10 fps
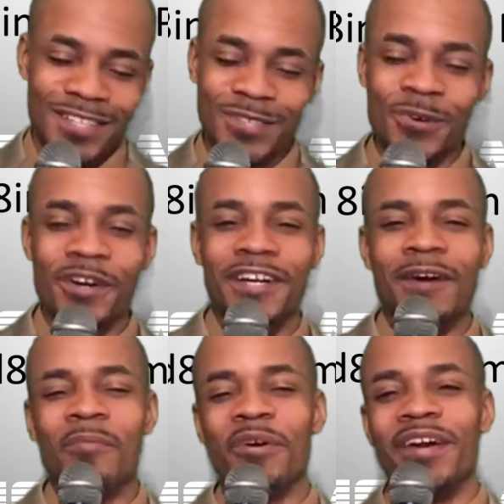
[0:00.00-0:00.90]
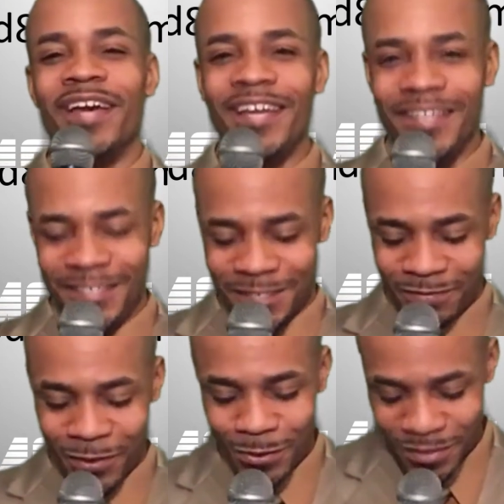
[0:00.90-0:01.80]
Story number 8,
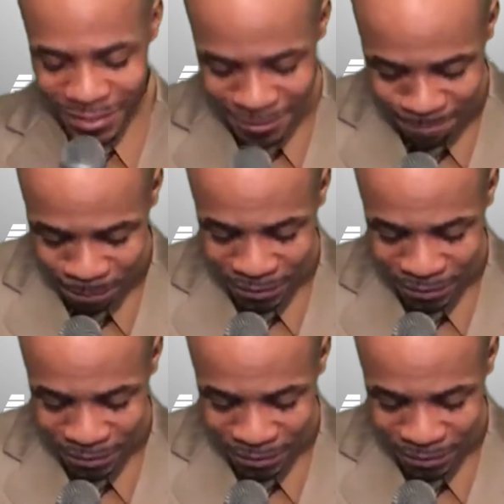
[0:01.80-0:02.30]
folks,